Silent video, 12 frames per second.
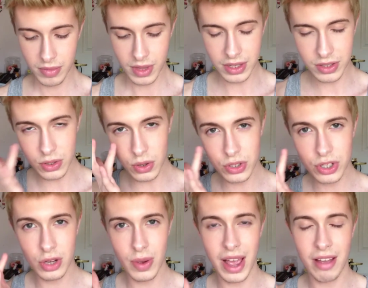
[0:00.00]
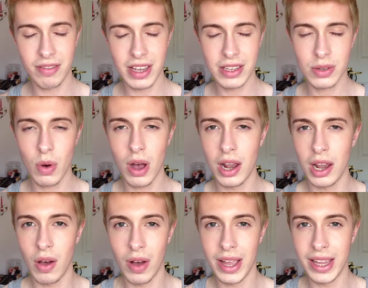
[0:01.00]
It's not too heavy, it's quite a
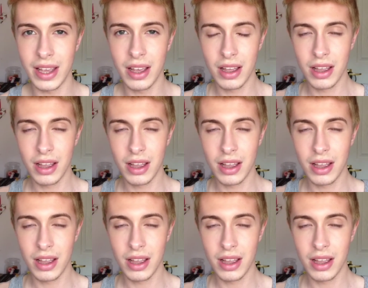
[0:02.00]
light